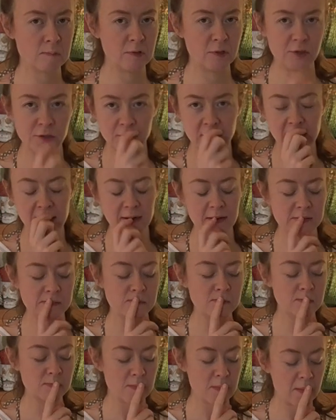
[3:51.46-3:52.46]
just trying a,
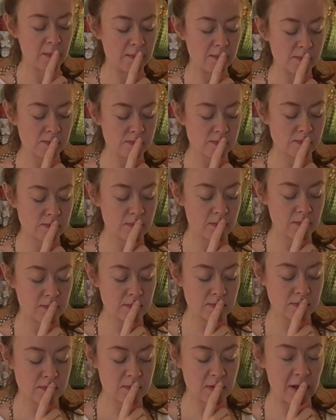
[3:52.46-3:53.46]

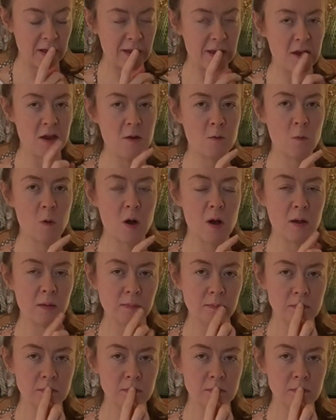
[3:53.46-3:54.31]
a quinoa